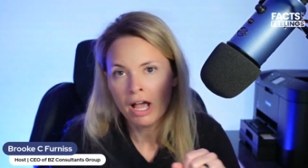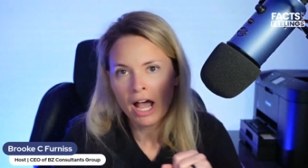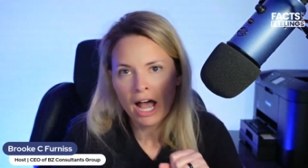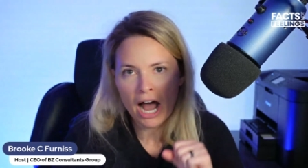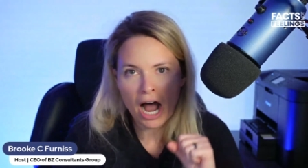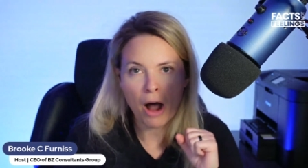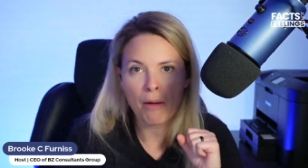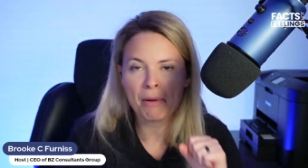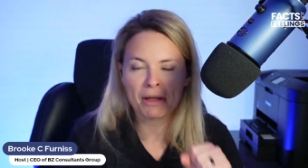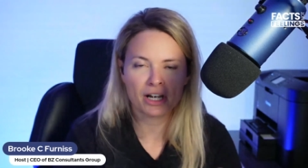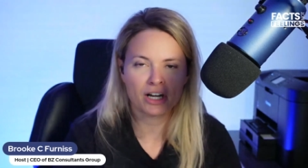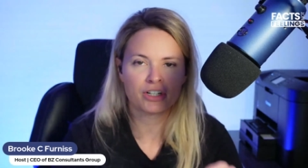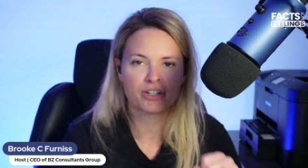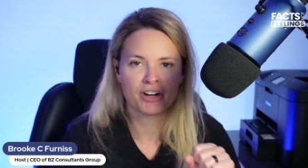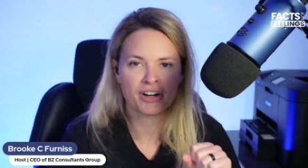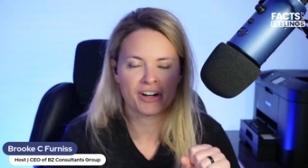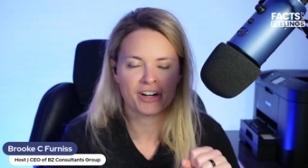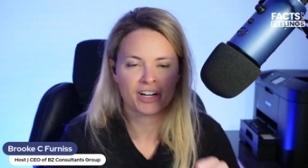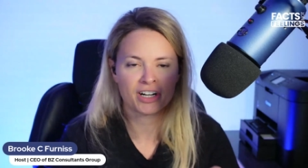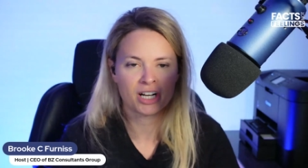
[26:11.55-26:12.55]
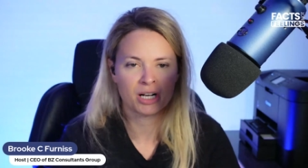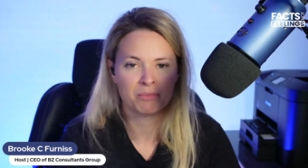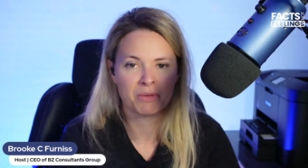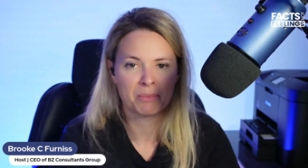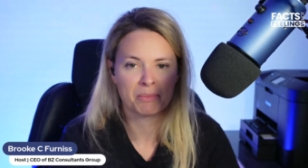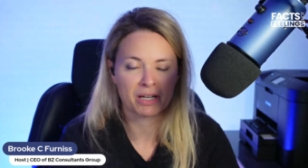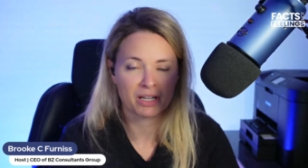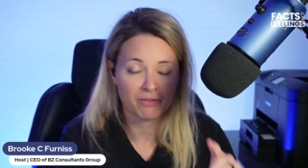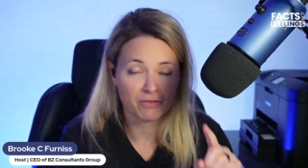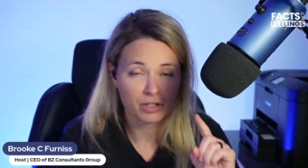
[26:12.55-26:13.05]
How am I going to generate income? I'm
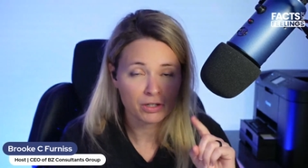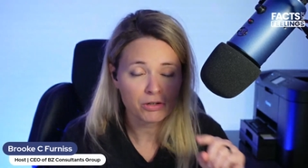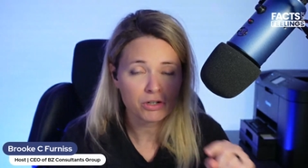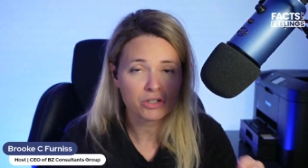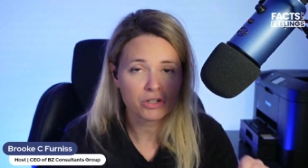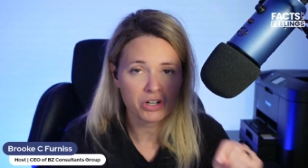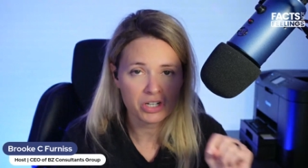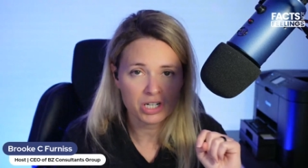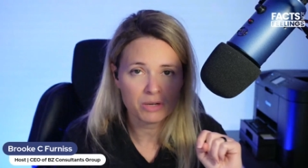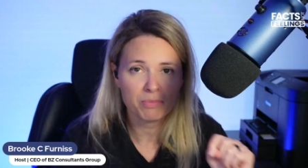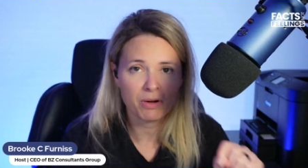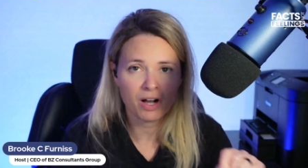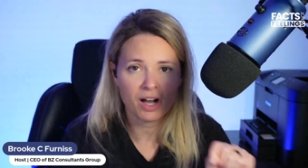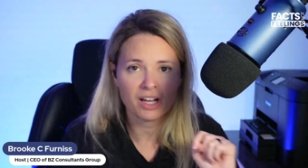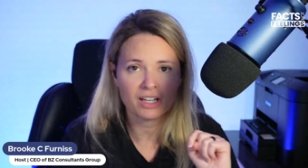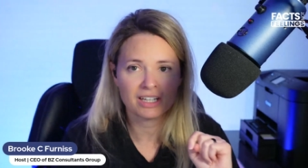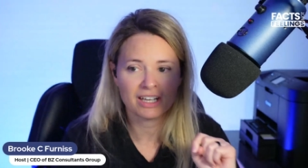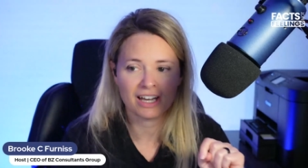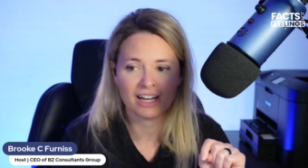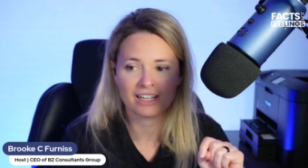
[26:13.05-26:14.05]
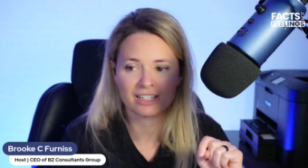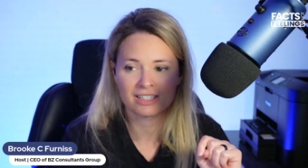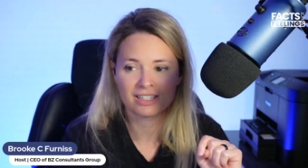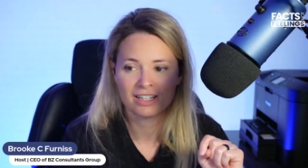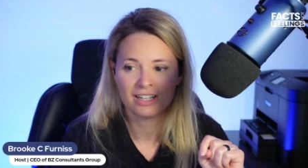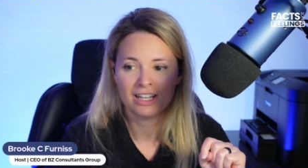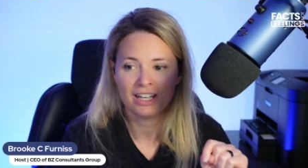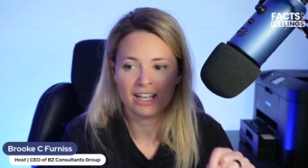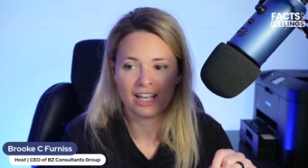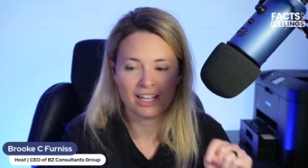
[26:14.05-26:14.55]
like, if you're starting a podcast
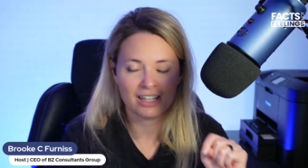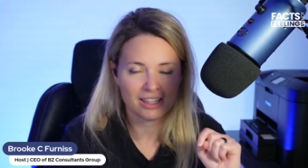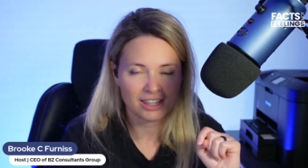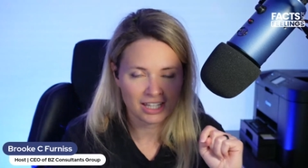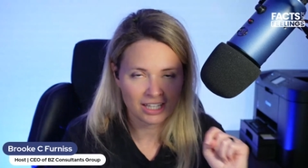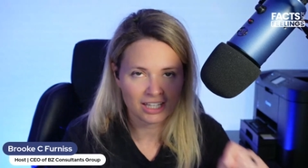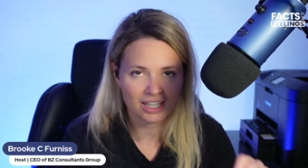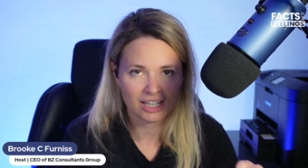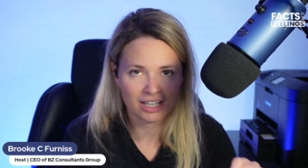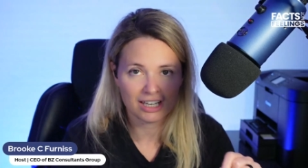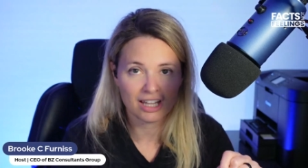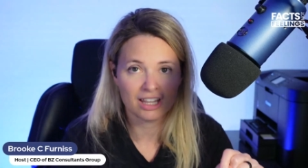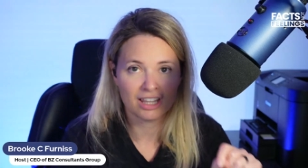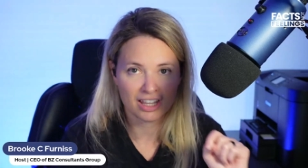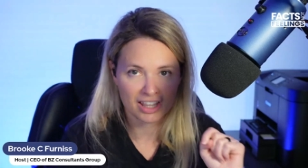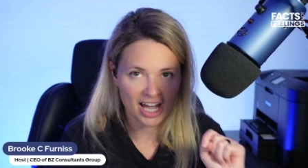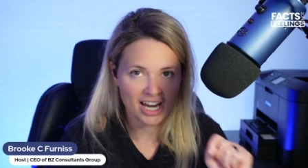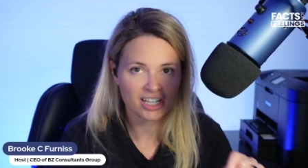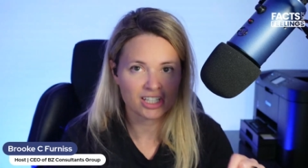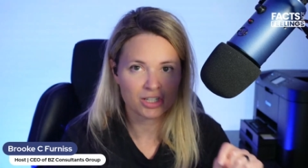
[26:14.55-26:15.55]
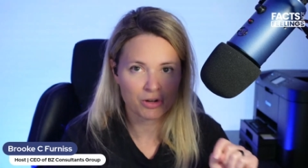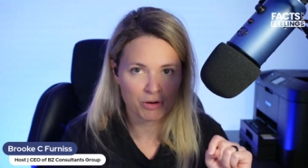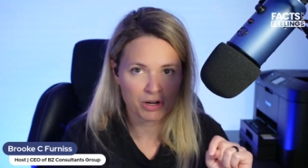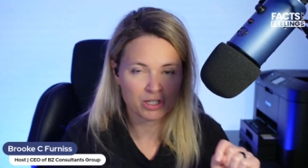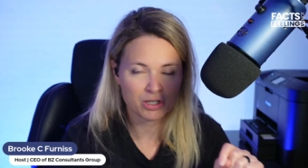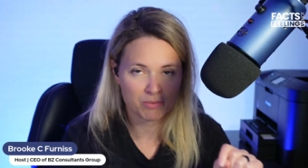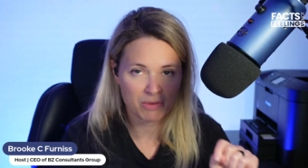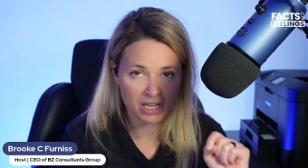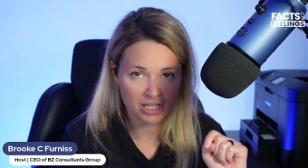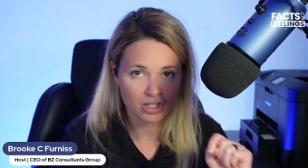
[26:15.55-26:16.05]
and thinking that is going
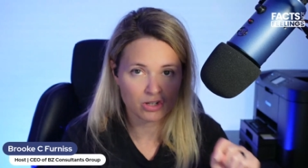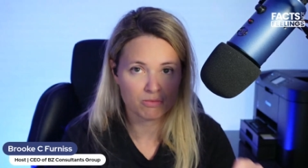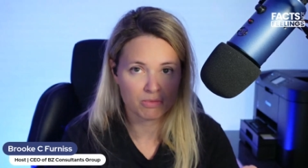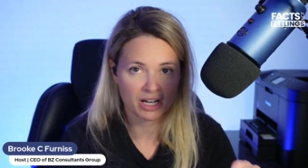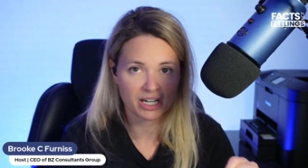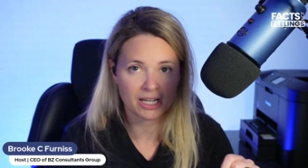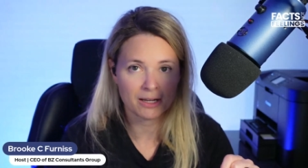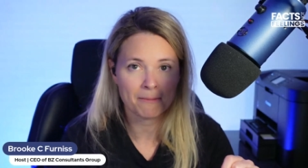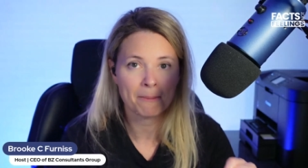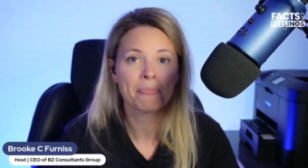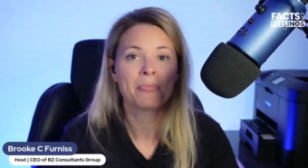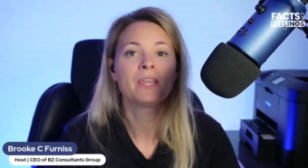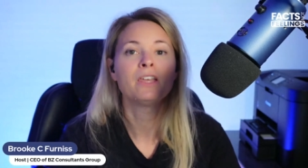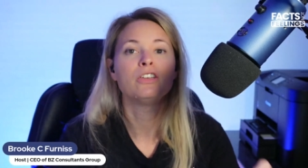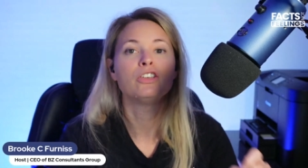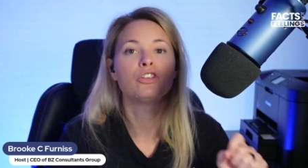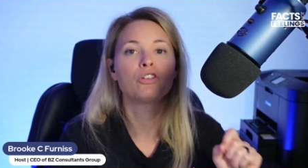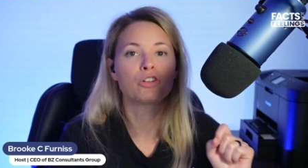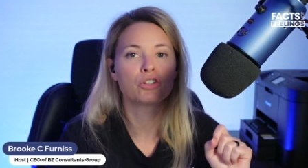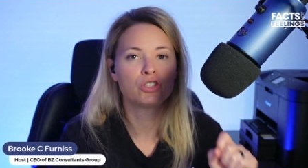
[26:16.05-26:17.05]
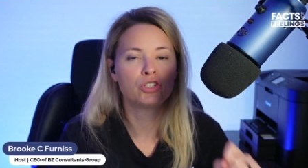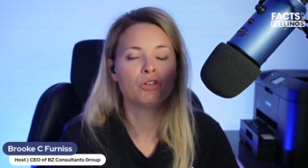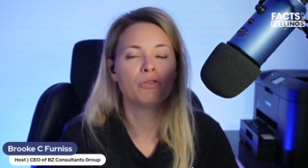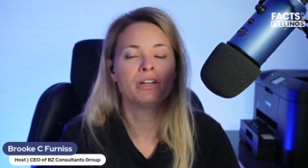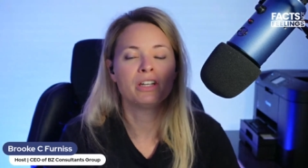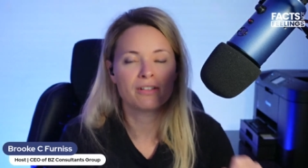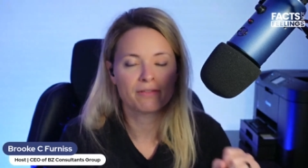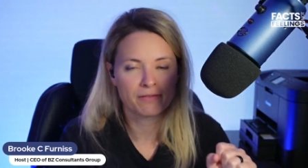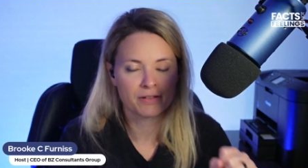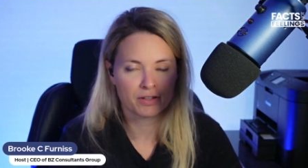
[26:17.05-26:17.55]
to make you money, you're
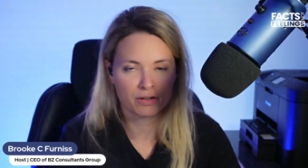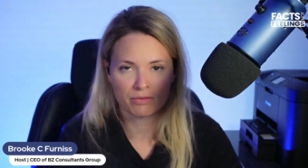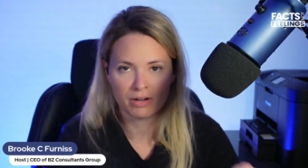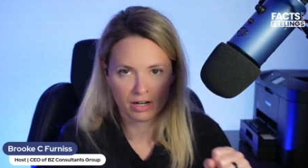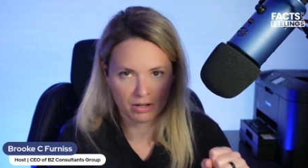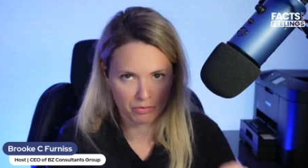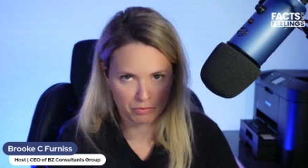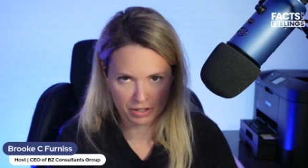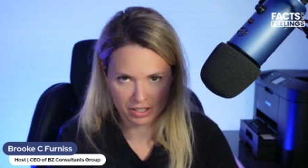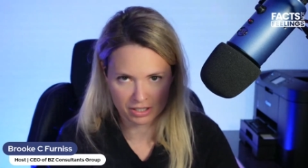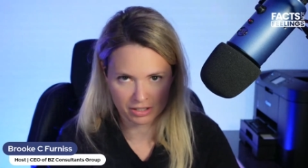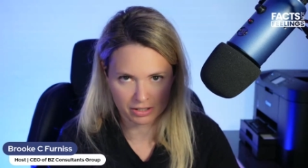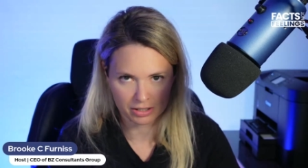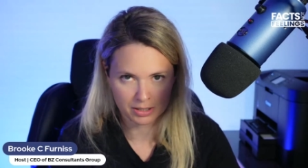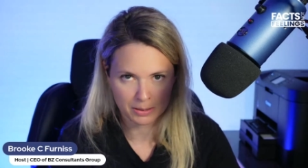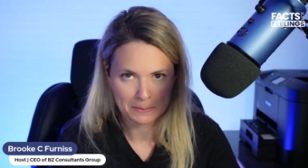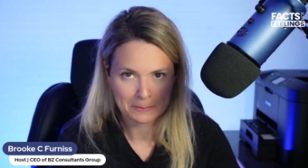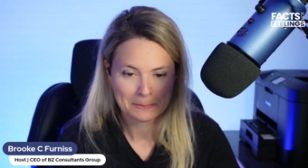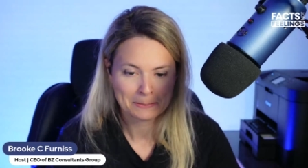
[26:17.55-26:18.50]
doing it for the wrong reasons.